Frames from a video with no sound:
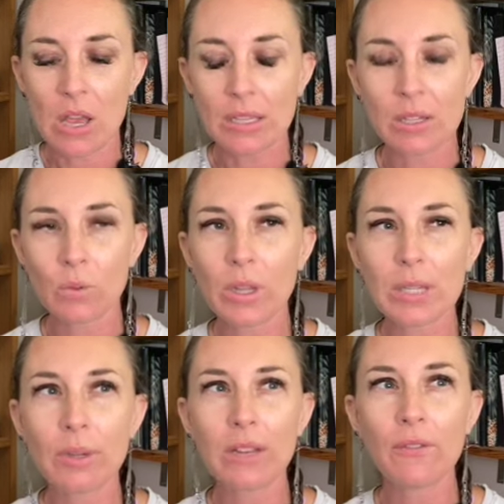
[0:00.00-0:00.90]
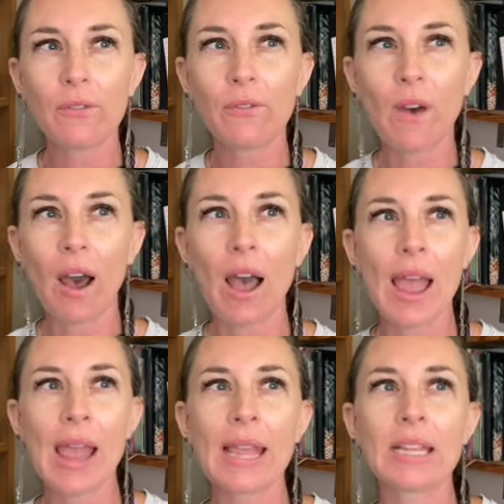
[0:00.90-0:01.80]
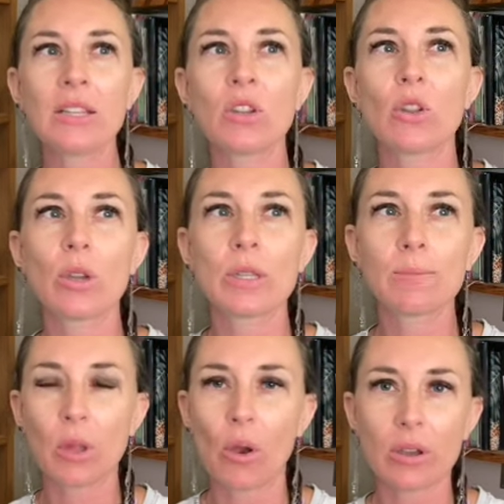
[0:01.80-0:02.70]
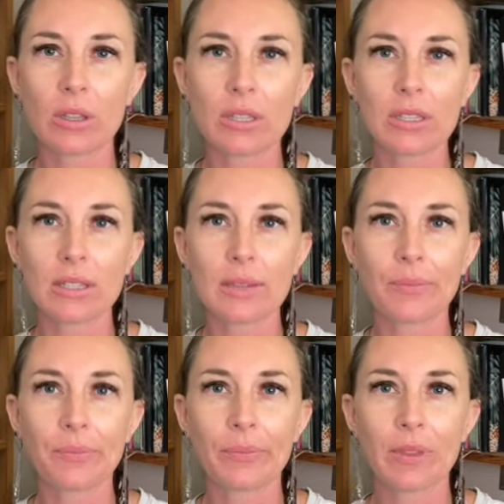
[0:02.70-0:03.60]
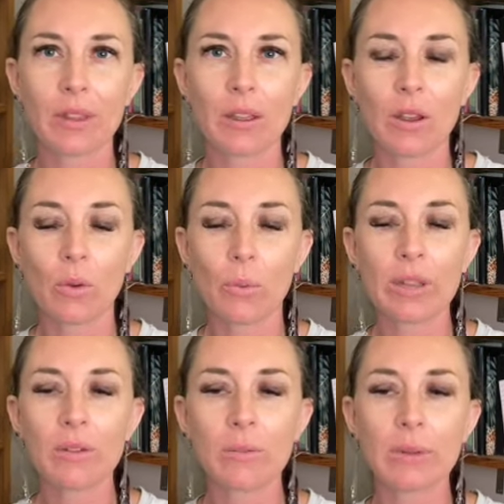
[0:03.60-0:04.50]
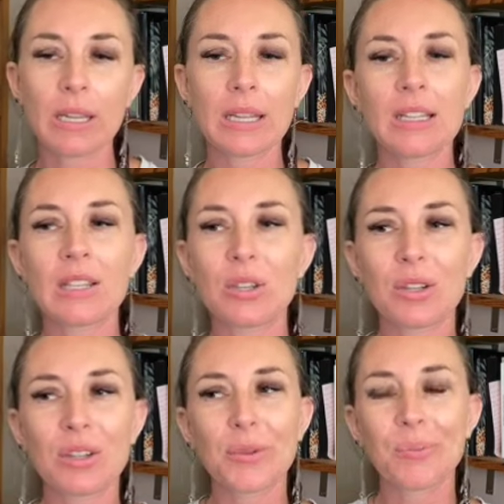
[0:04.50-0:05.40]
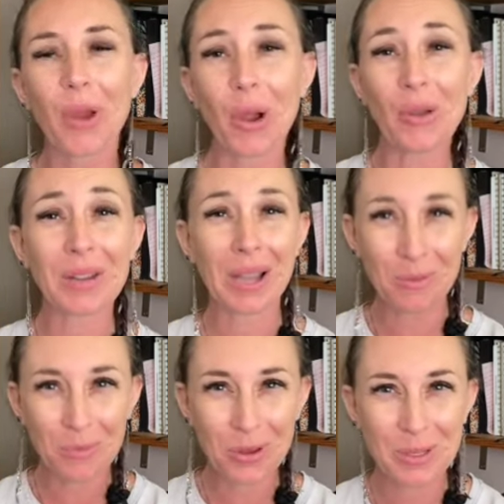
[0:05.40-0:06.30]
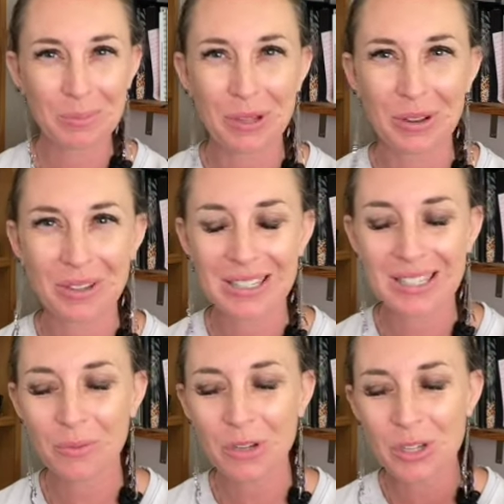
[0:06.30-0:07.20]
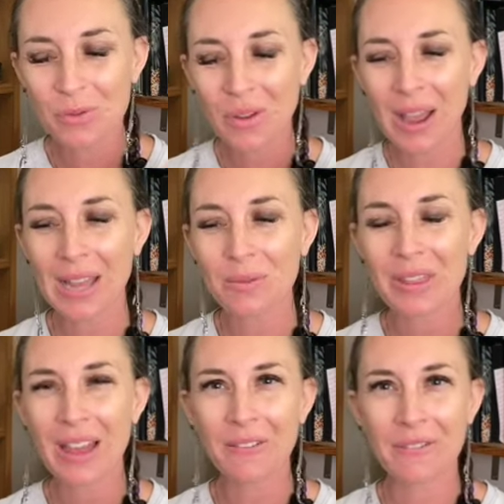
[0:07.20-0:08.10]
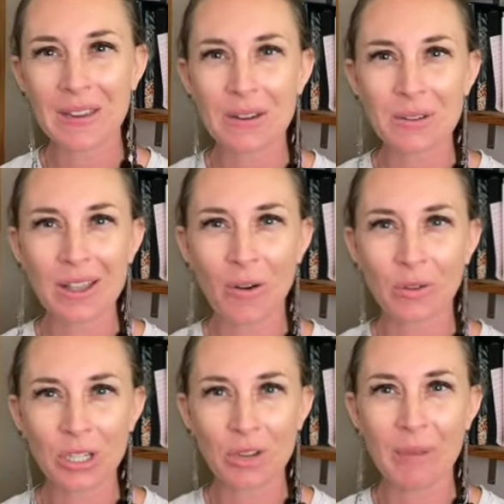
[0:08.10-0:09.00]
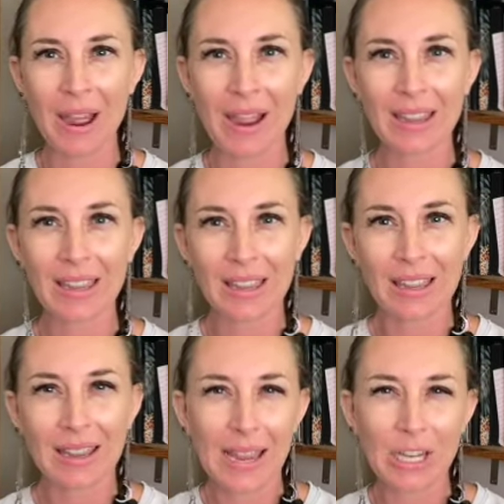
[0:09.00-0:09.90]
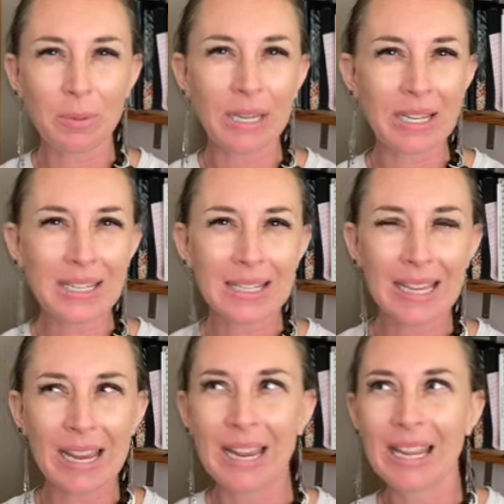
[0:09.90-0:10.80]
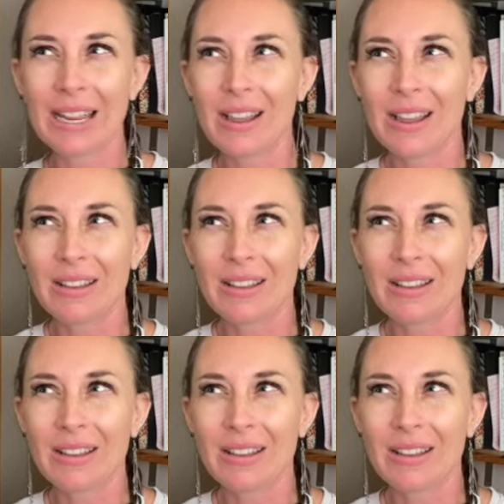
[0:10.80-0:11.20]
So once we can find those blocks, we can begin to overcome those blocks. So once you find where that fear is holding you back and you begin to see